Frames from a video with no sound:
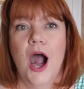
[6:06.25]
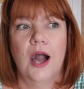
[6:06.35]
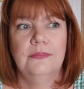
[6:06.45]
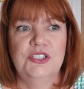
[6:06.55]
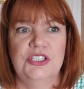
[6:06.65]

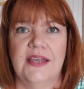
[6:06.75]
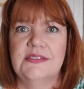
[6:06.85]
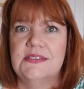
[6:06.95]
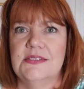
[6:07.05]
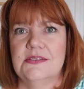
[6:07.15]
I'm
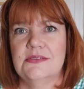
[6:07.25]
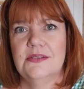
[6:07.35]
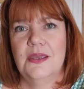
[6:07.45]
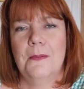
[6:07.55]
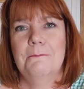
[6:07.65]
just
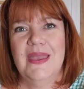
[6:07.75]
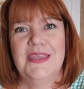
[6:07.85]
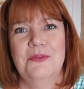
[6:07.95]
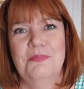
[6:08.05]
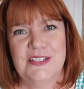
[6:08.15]

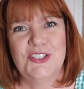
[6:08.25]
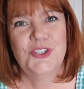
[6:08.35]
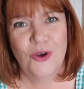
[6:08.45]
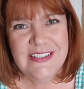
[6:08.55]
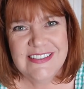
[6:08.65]
making better
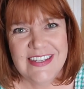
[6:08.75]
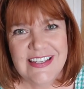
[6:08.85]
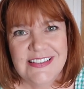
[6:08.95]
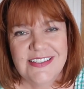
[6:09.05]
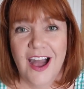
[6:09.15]

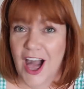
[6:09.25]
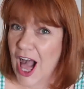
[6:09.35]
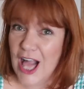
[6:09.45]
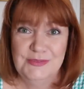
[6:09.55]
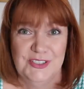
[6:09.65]
choices,
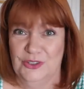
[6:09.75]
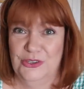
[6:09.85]
I'm still